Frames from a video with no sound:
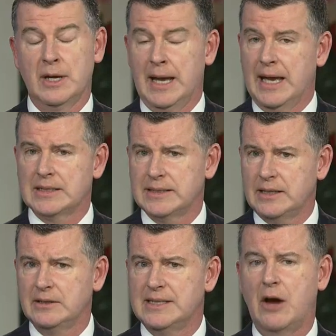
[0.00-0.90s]
and it's
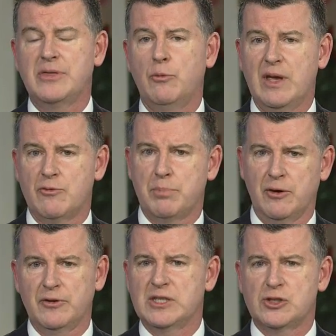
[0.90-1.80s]
little doubt that we have a
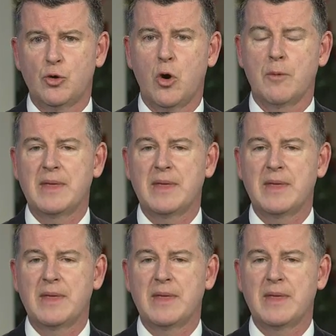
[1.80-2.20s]
perfect storm